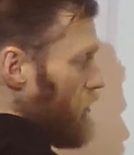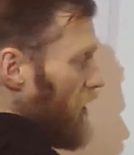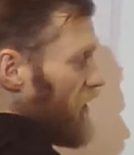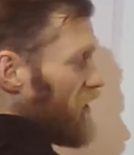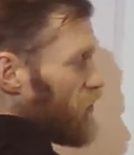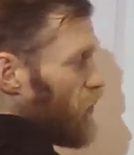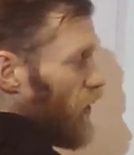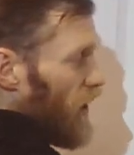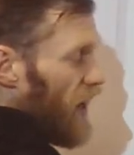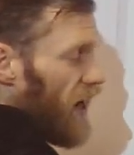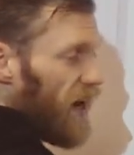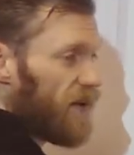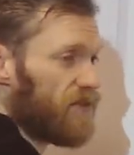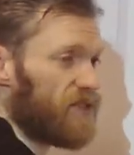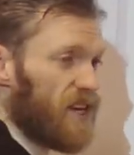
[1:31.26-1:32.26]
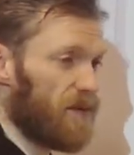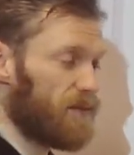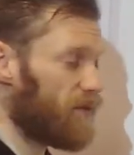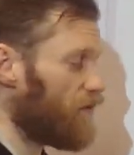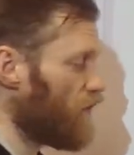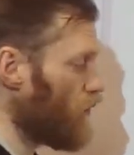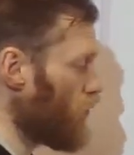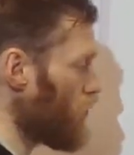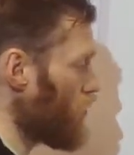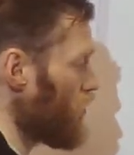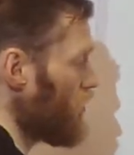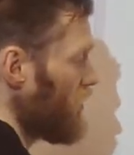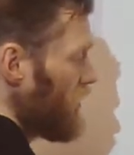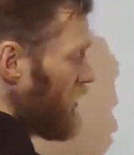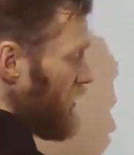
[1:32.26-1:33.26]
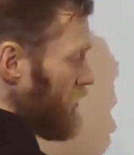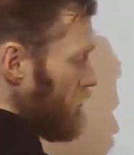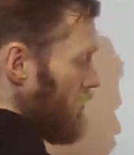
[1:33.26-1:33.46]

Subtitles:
minus 1/2 times 4 is